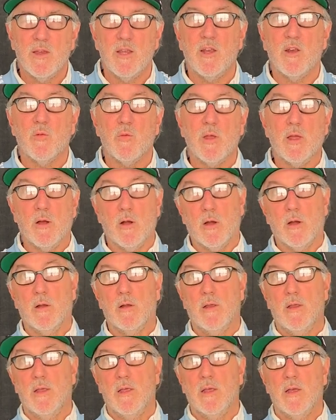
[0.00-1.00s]
here we are,
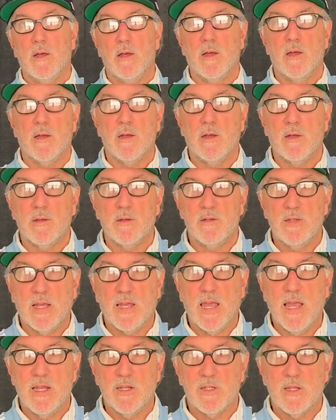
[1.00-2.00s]

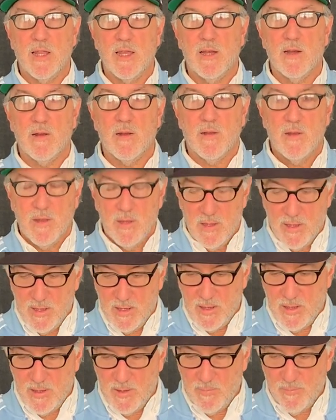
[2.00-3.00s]
decades later.
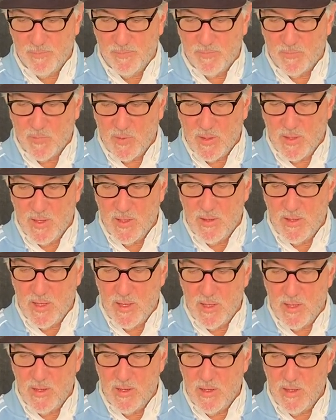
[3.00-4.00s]
And
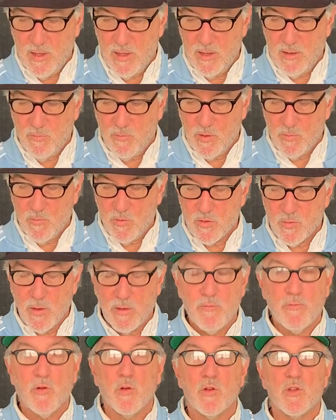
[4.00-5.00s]
then what was
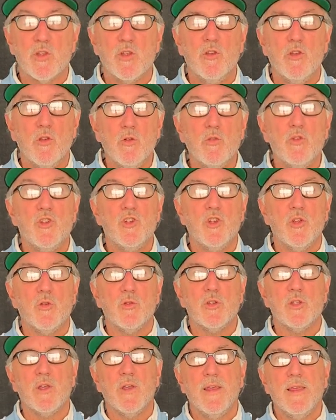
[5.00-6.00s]
my first nude shoot?